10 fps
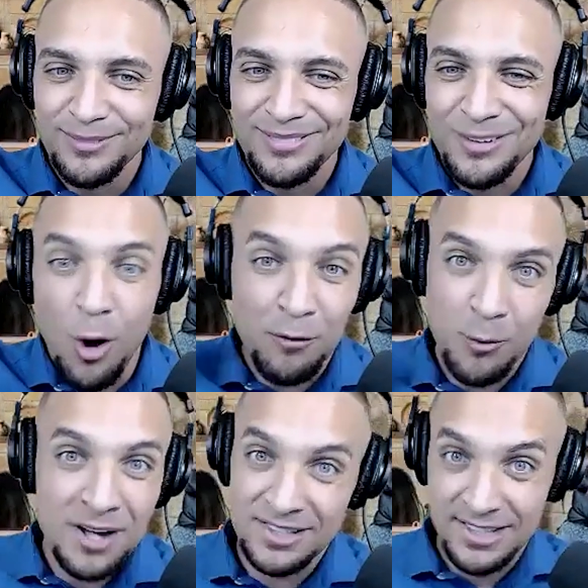Or if it
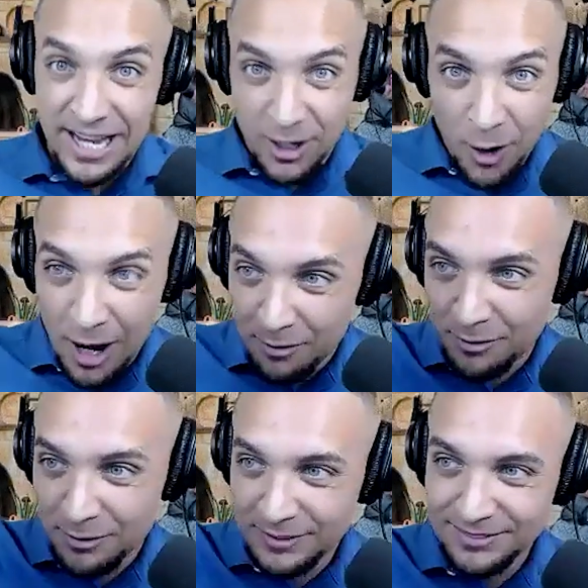wants to take
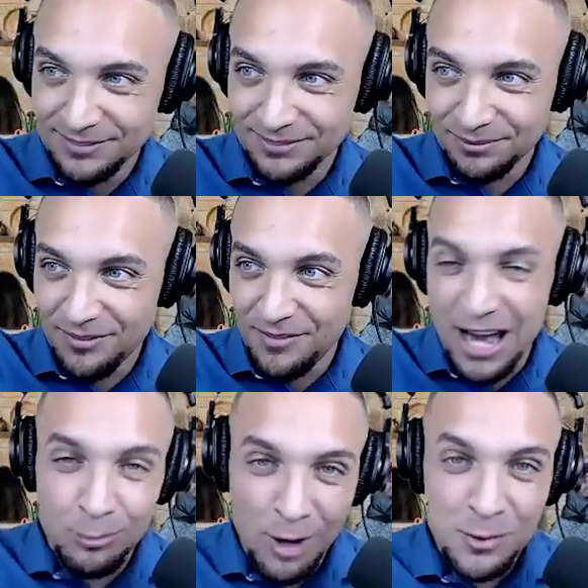off,
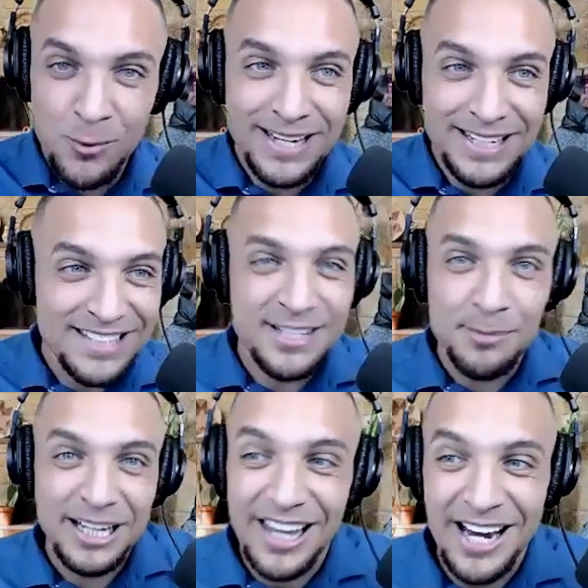that runway needs to be
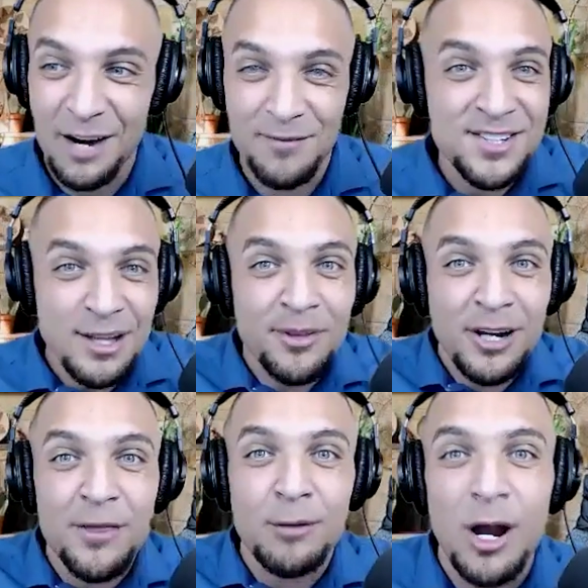clear. If there's something on
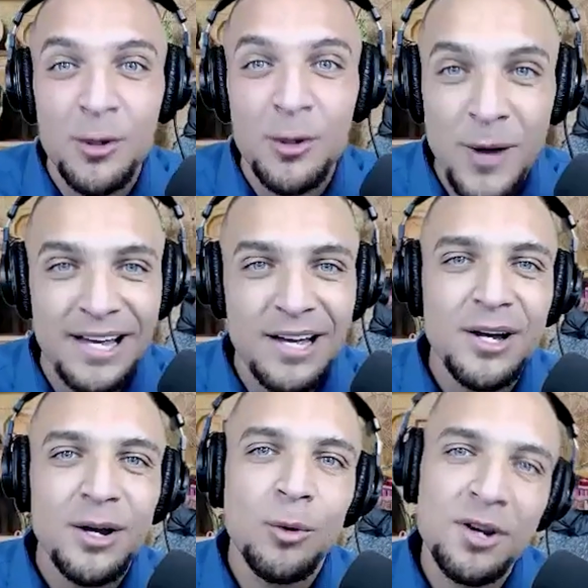the runway,
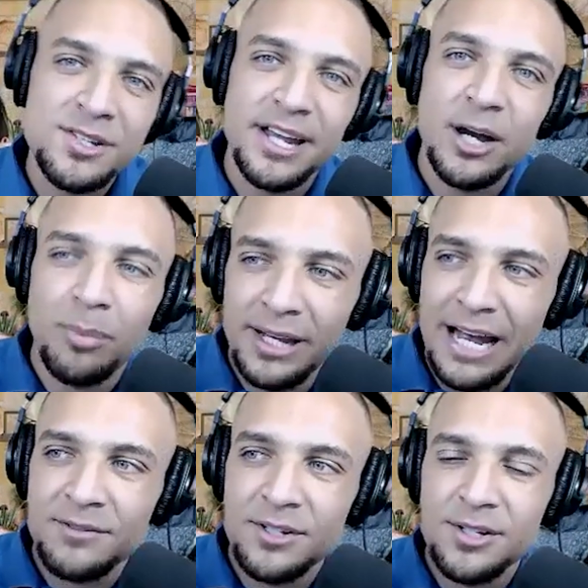what does the airplane
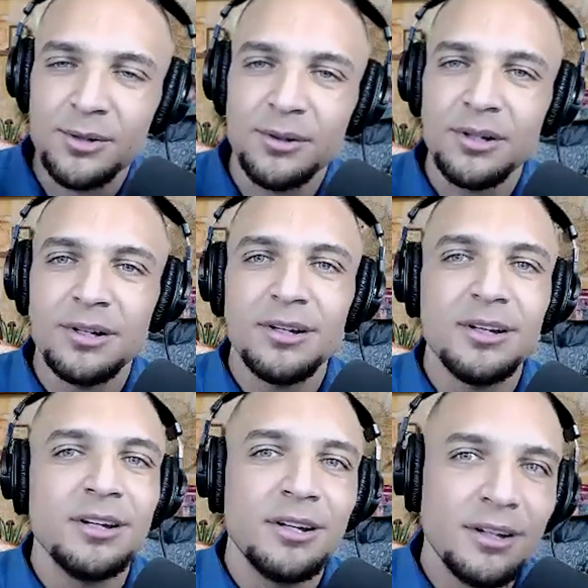have to do?
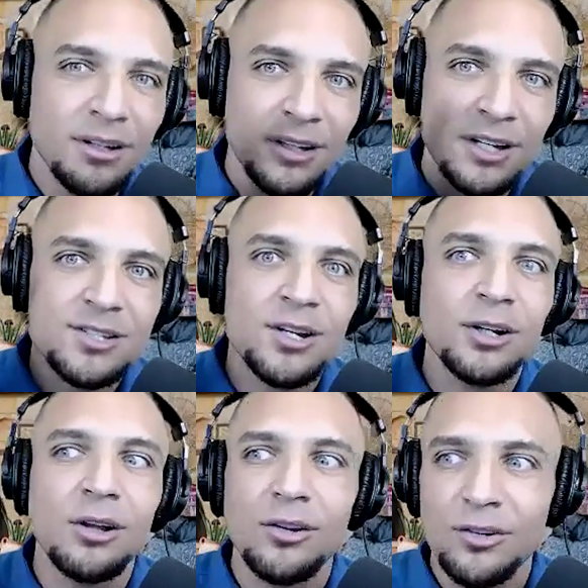It's
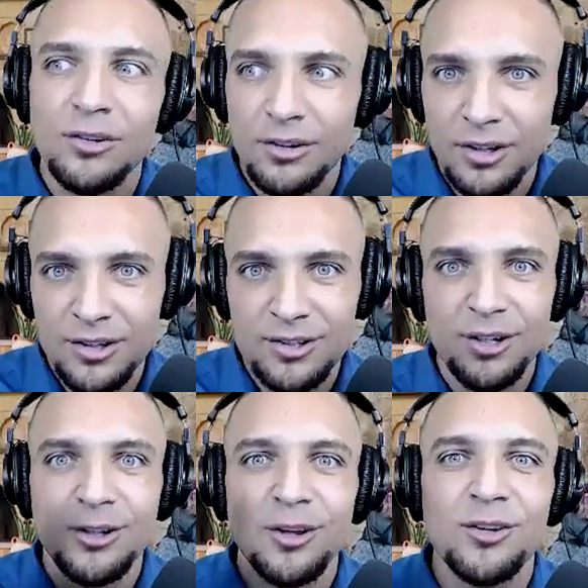circles. It's
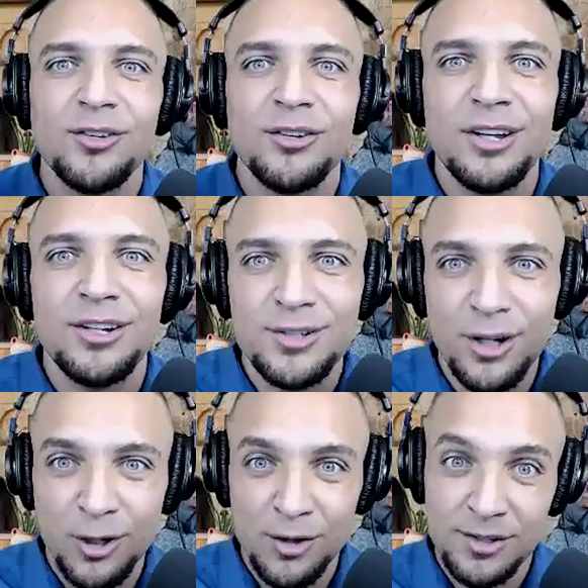circles. It's
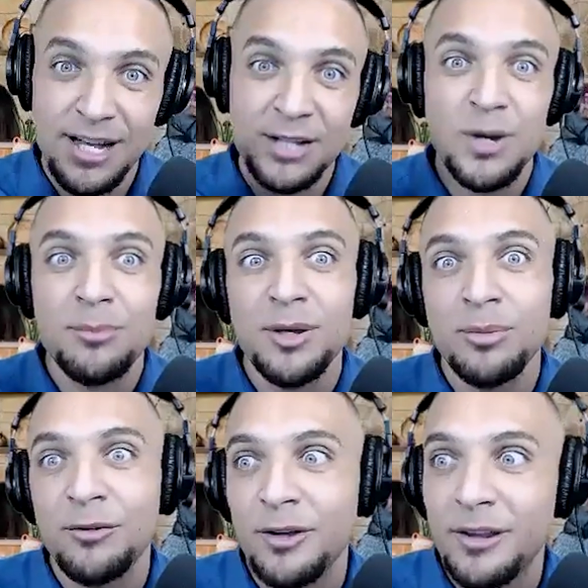circles. And that's why people
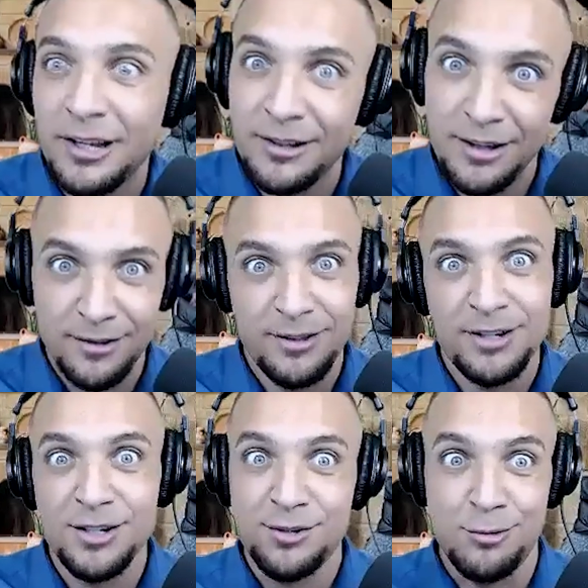feel like they're
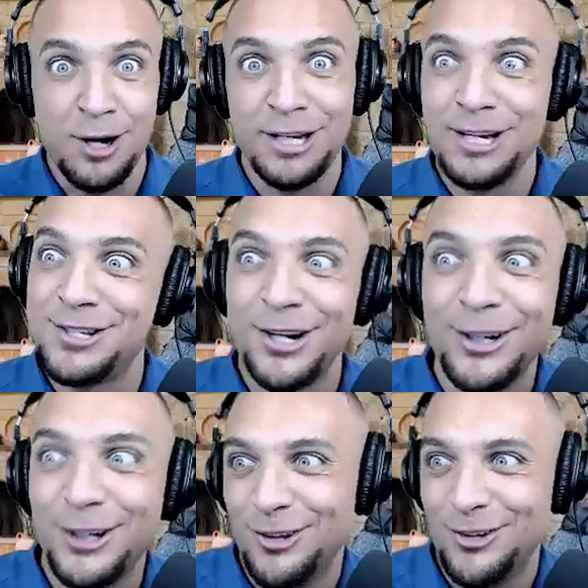just running in
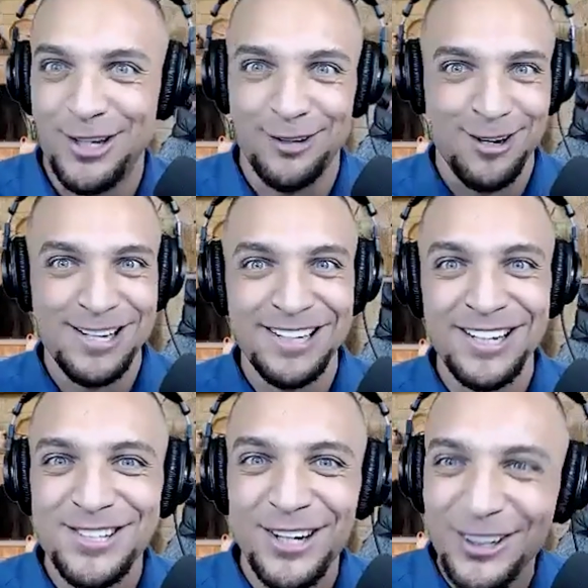circles. They're running in
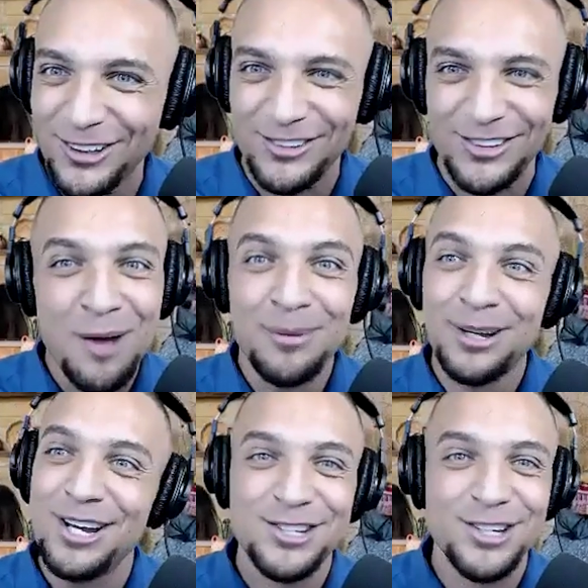circles
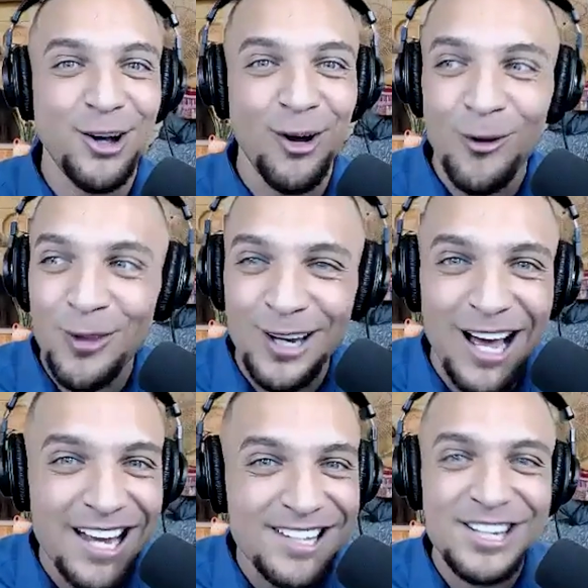because you're holding
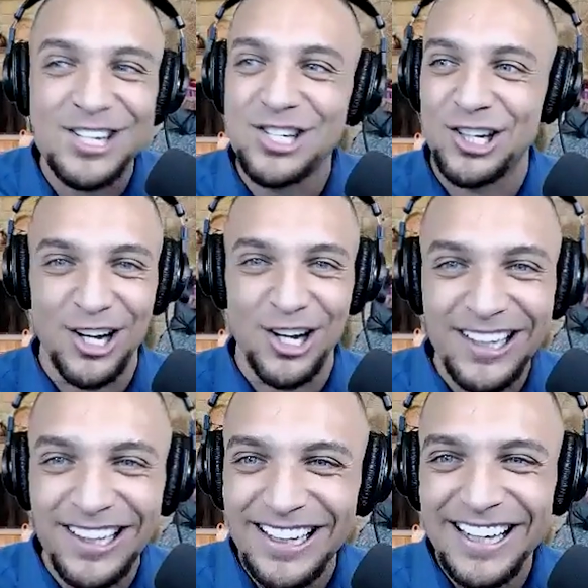on to
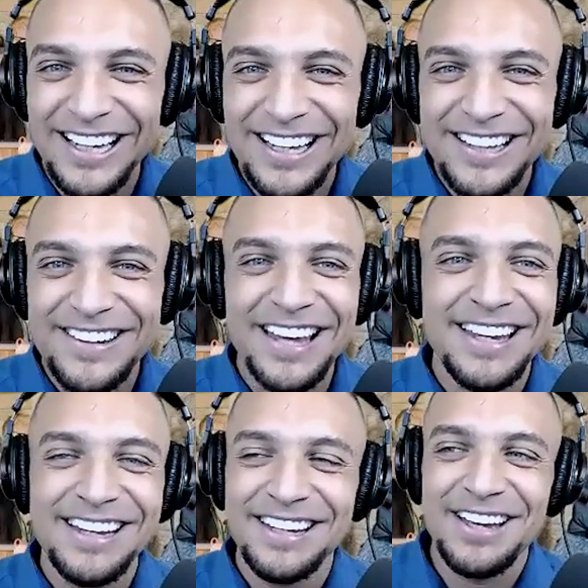junk that
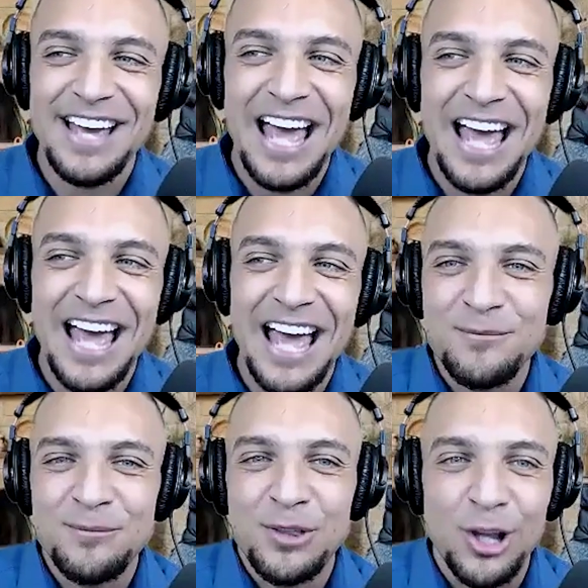you
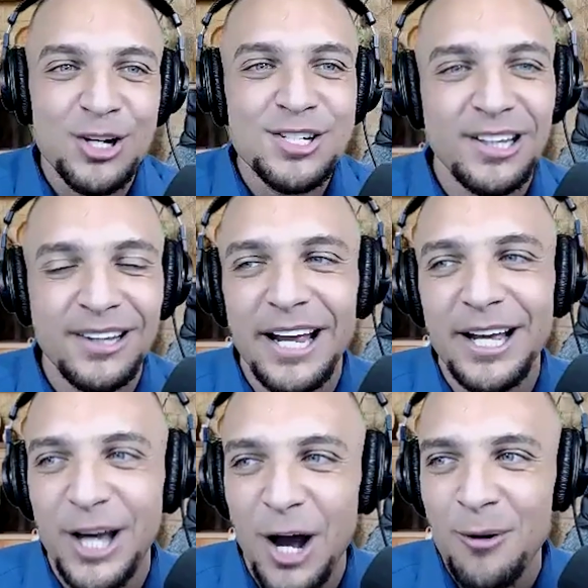haven't learned to let
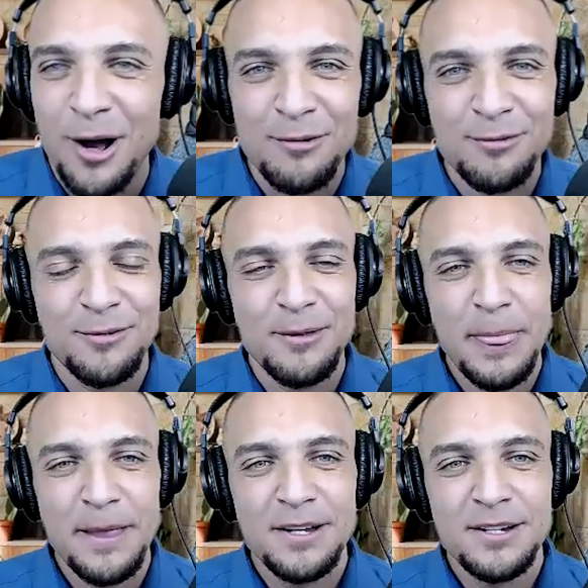go of,
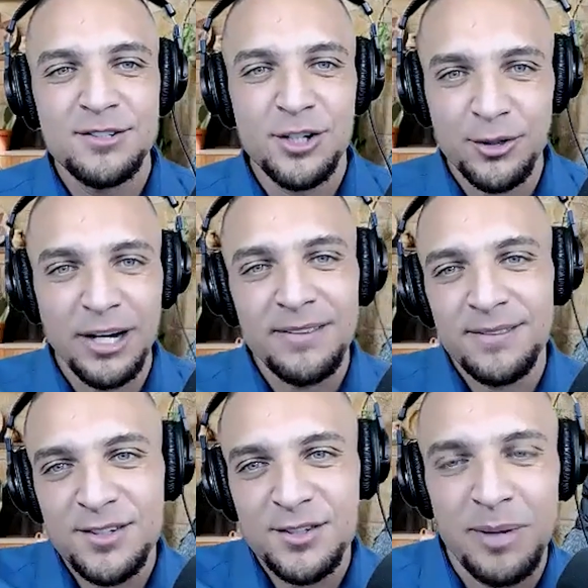to create the
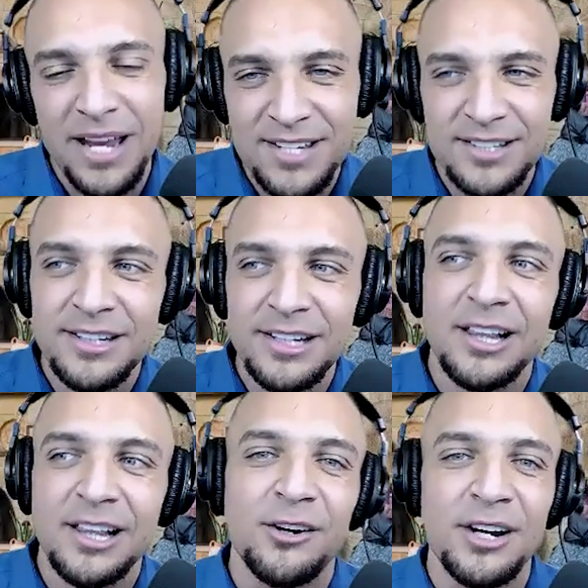space and the
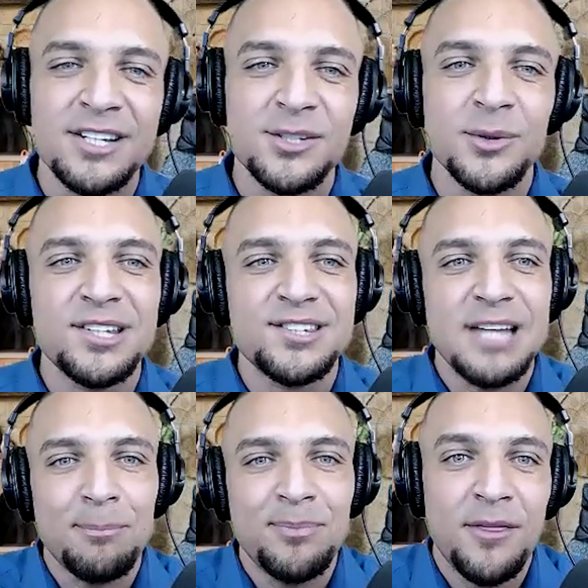clearing to
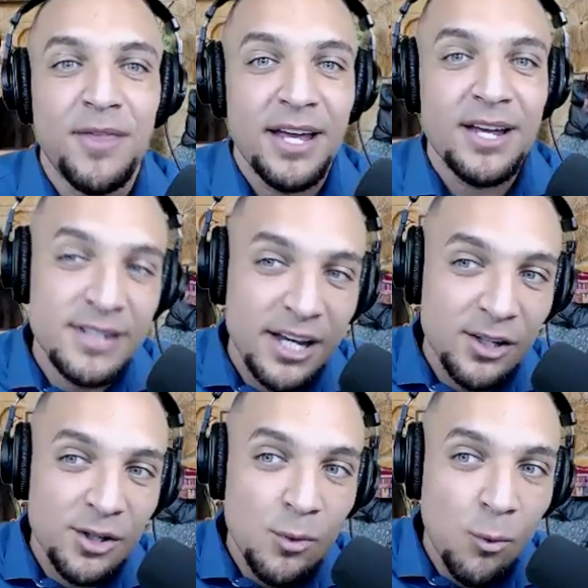accept the things that
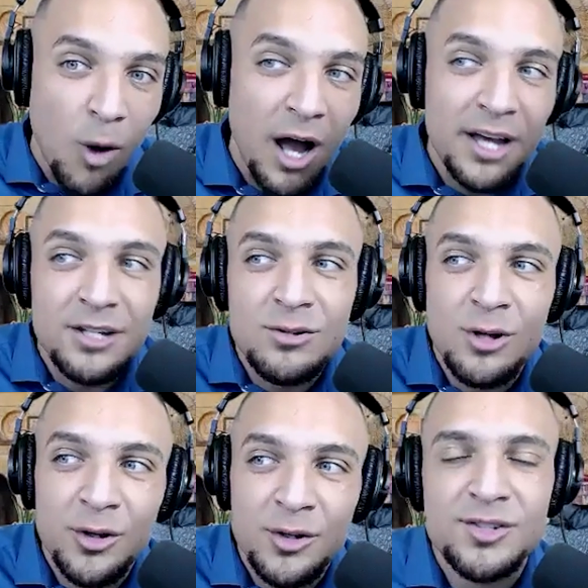you want and you know
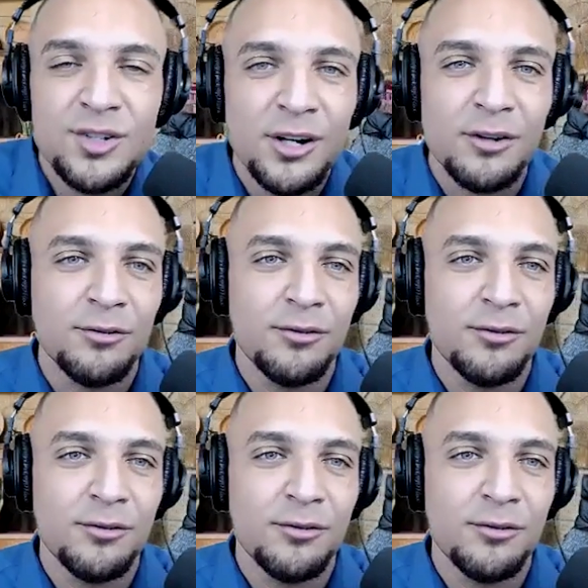you deserve.